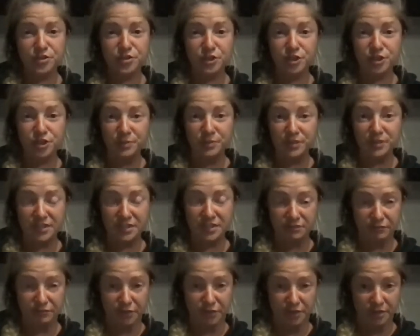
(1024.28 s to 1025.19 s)
are going to be
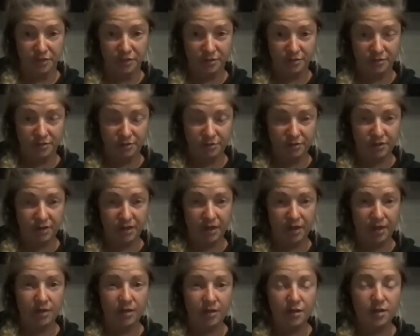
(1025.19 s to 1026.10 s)
different.
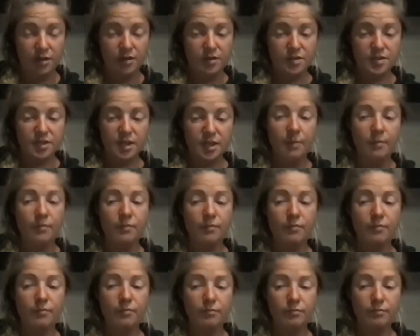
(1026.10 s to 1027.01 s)
Okay.
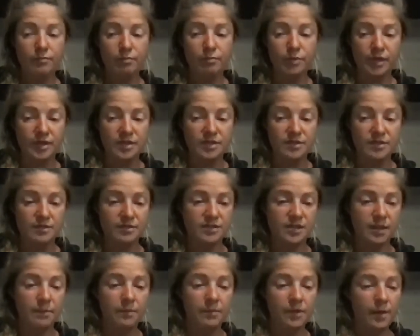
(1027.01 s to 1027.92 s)
Some
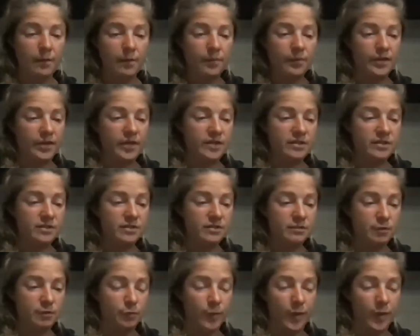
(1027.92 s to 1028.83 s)
companies
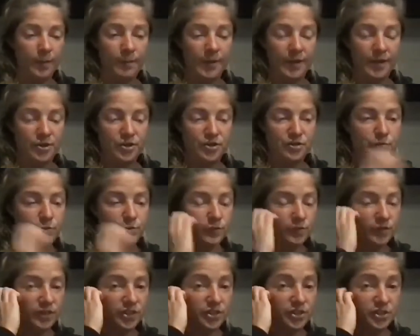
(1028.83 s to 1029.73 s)
or web pages
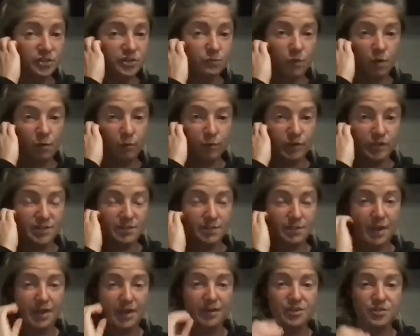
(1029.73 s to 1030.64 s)
really just want risk
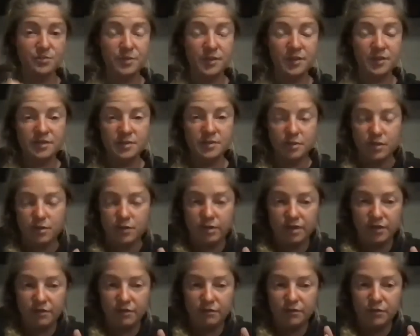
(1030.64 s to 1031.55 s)
management. So they'll
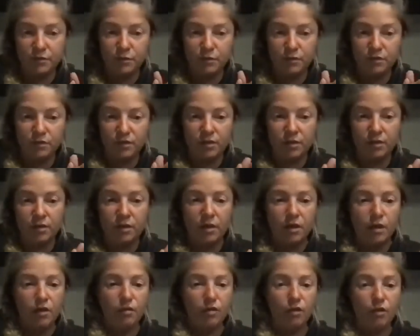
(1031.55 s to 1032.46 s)
give you the
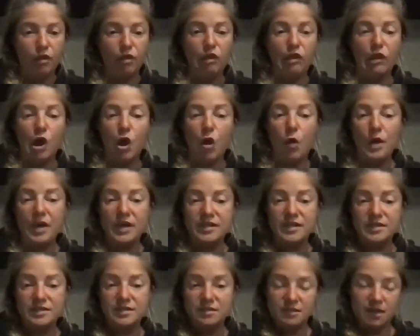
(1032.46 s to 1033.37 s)

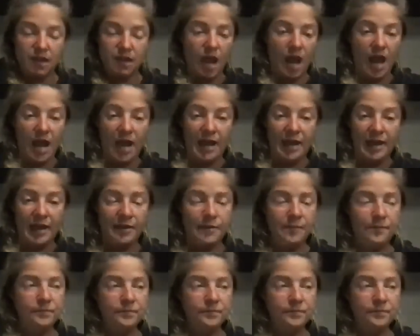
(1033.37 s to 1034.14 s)
lowest high.